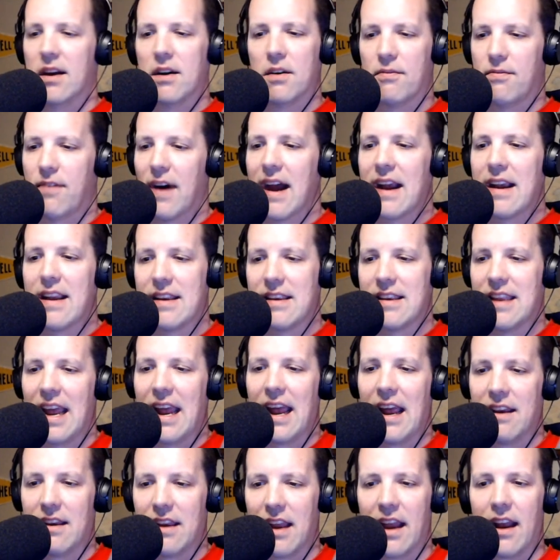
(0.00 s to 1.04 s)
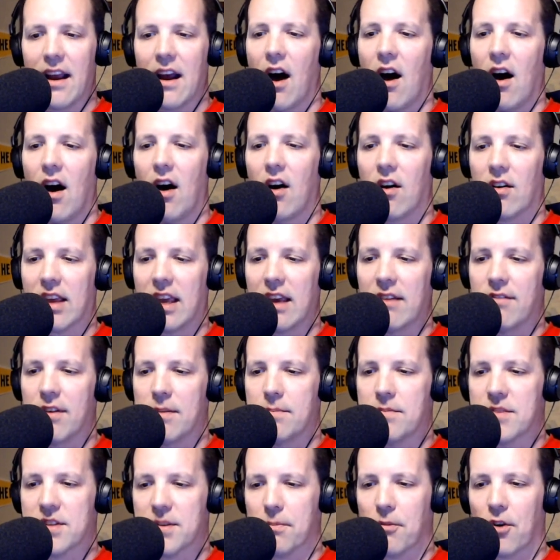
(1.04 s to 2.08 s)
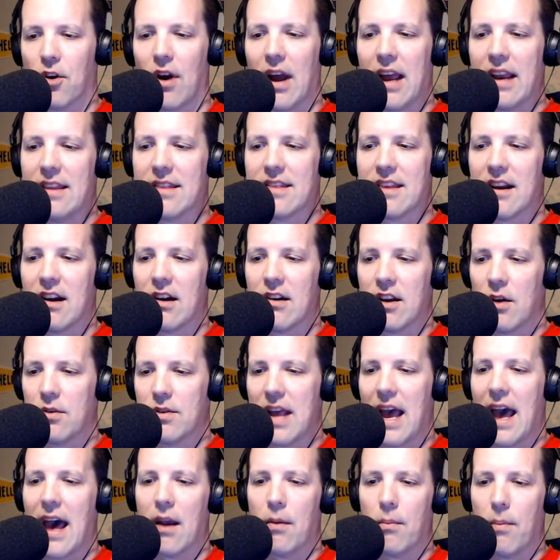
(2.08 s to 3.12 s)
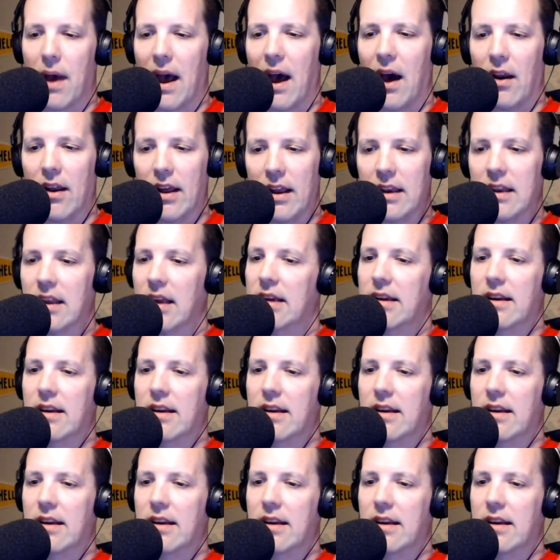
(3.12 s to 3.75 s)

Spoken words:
Fine and dandy. I'll give him some credit there, no doubt about it.